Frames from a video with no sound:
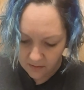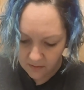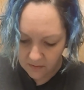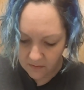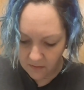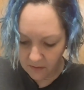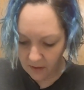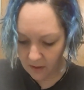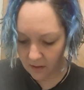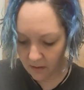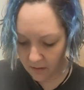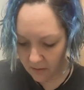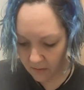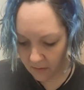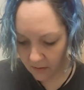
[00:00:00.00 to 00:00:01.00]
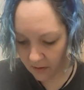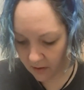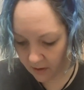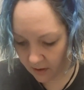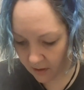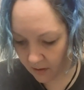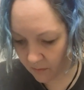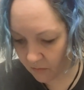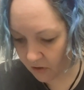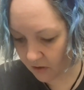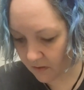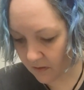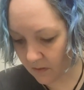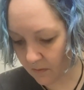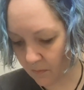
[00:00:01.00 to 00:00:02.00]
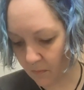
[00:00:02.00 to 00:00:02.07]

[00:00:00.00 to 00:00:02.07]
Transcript: So yeah, I literally am just